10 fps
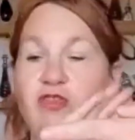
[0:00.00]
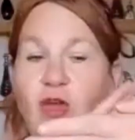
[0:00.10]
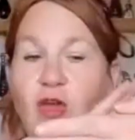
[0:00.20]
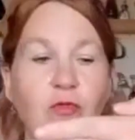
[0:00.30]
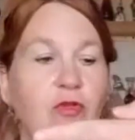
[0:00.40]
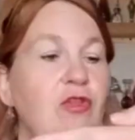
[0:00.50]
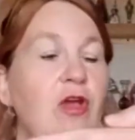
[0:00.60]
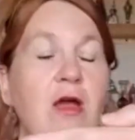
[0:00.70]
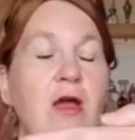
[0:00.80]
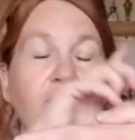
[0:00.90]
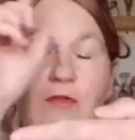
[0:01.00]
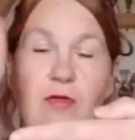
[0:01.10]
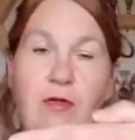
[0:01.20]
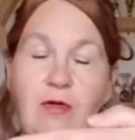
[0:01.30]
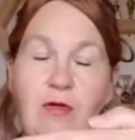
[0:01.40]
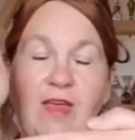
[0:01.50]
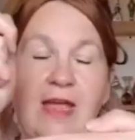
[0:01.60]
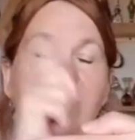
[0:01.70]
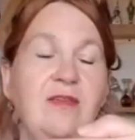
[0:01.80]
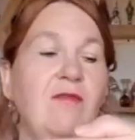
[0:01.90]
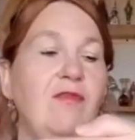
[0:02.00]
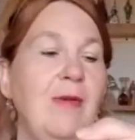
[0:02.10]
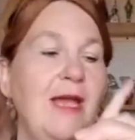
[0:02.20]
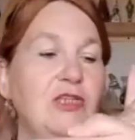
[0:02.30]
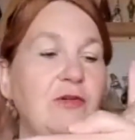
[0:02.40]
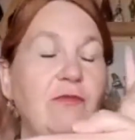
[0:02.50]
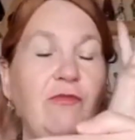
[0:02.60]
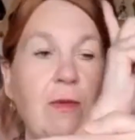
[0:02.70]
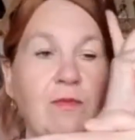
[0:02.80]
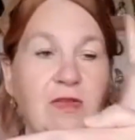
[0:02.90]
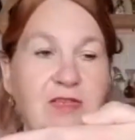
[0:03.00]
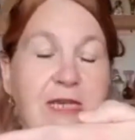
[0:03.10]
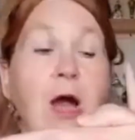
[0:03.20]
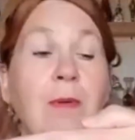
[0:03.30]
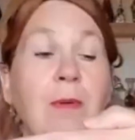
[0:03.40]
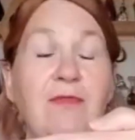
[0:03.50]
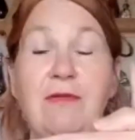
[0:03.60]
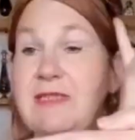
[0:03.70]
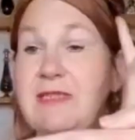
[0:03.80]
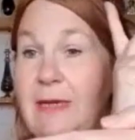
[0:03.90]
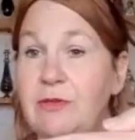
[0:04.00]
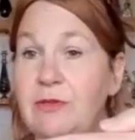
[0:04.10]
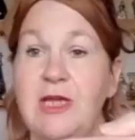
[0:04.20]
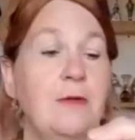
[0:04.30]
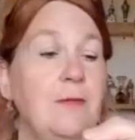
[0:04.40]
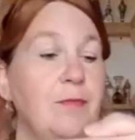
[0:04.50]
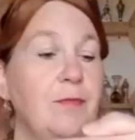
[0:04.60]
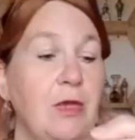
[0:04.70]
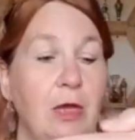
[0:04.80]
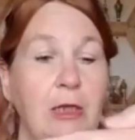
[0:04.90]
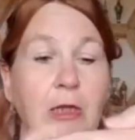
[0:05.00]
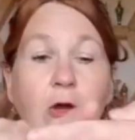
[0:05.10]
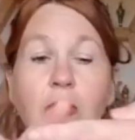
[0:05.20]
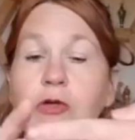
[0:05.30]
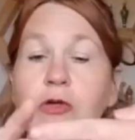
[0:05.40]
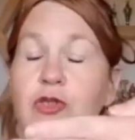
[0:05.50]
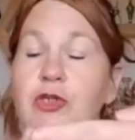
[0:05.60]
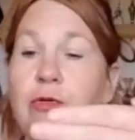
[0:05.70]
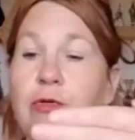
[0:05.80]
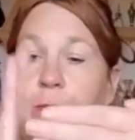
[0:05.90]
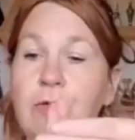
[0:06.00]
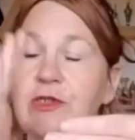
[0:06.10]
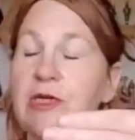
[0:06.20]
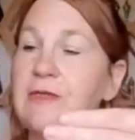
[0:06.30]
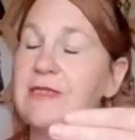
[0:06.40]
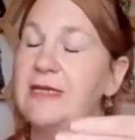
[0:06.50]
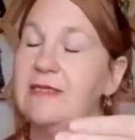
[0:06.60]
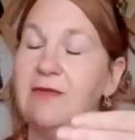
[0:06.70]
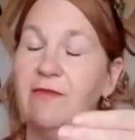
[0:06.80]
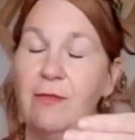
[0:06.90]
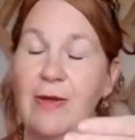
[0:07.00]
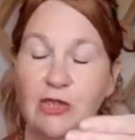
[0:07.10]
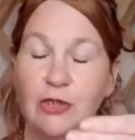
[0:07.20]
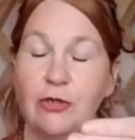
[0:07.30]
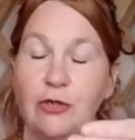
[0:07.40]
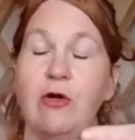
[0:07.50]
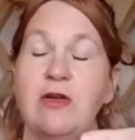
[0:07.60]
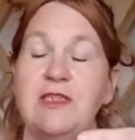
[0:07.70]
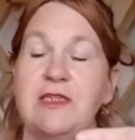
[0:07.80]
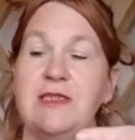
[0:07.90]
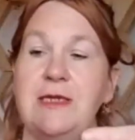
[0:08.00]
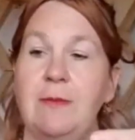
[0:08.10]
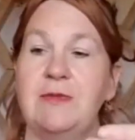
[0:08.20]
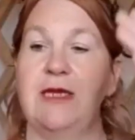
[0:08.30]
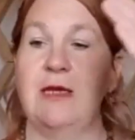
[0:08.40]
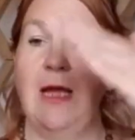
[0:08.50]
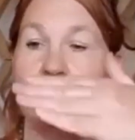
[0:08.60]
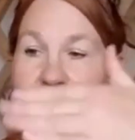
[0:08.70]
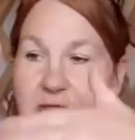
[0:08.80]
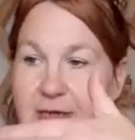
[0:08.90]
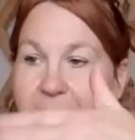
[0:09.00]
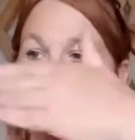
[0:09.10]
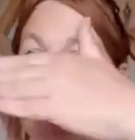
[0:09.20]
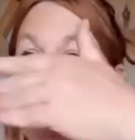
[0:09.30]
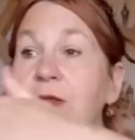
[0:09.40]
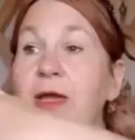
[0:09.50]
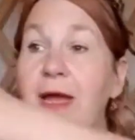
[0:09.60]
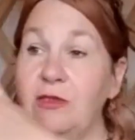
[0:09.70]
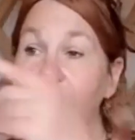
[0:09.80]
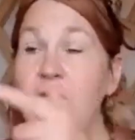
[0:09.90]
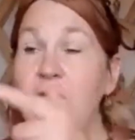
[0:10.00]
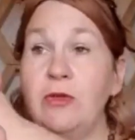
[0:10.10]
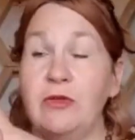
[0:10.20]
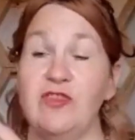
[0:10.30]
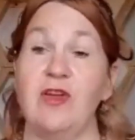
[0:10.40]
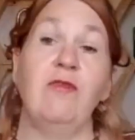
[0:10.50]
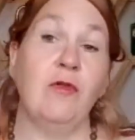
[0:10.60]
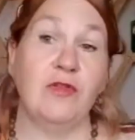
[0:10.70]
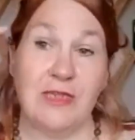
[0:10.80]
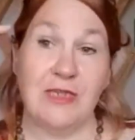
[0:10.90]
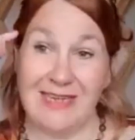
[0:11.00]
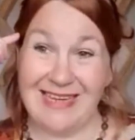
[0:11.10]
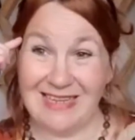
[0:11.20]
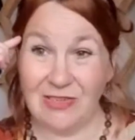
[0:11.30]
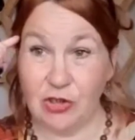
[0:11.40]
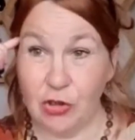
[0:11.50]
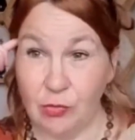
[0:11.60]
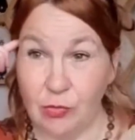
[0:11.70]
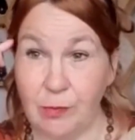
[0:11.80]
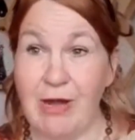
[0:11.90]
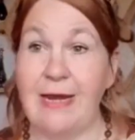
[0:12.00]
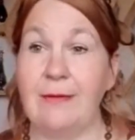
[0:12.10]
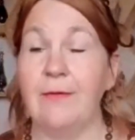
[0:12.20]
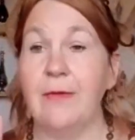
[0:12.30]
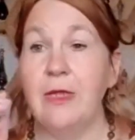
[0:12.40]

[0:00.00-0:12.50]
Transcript: So the nerve takes the information from the TRPV receptor along to the bouton, sends information across the synaptic gap to the next one, and so on and so forth till it gets to the brain.